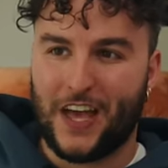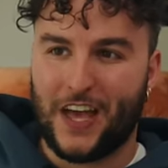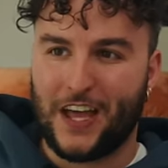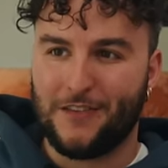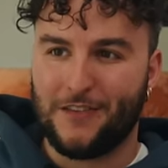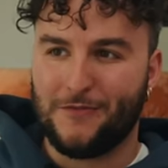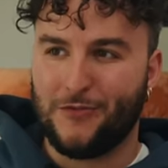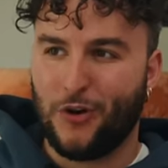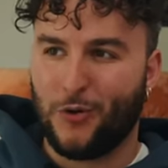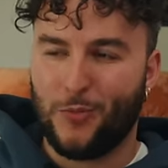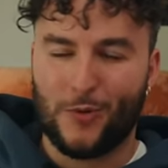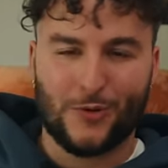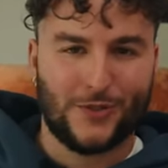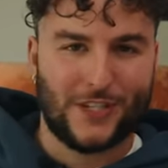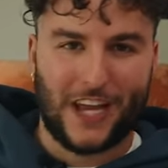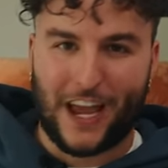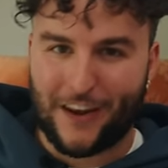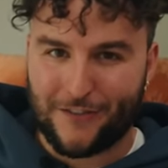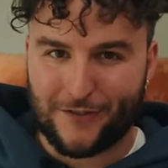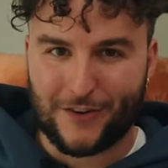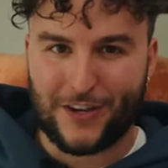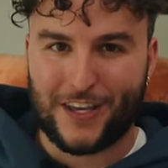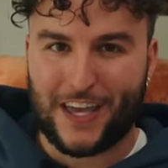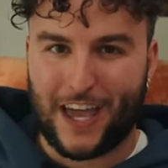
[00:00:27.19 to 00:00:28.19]
that almost
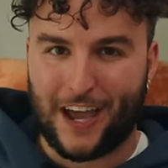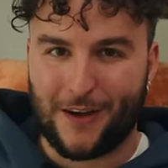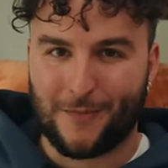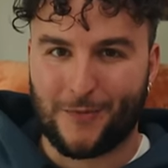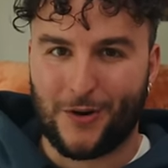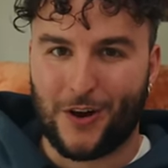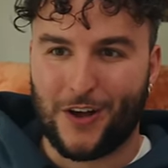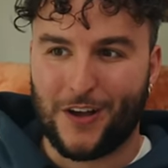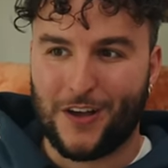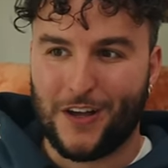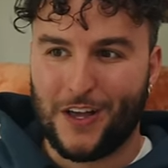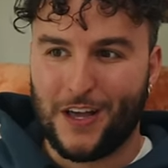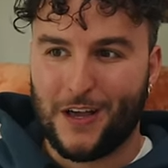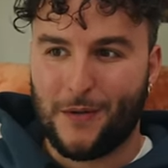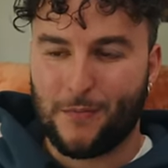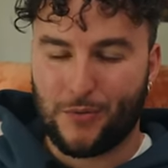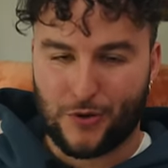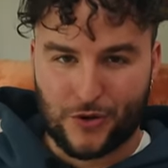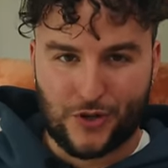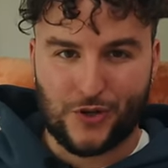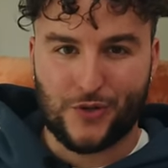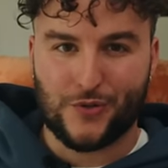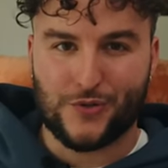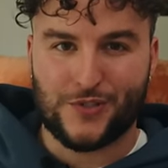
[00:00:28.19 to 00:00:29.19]
every camera
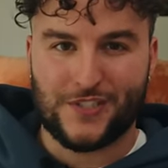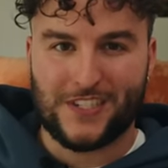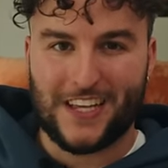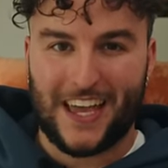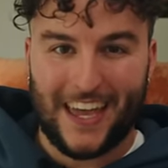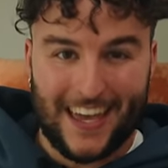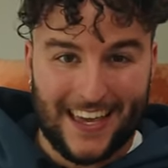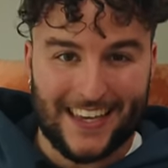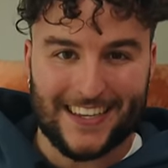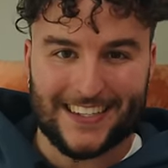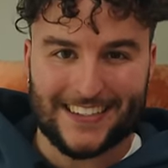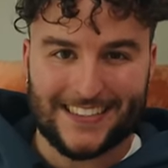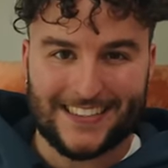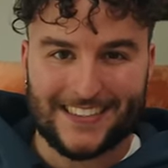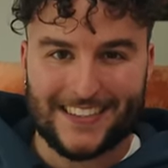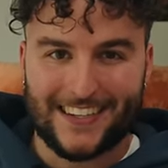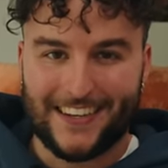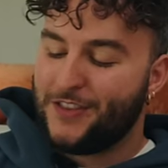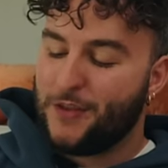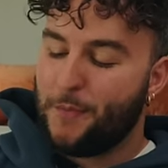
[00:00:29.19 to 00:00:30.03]
produced is.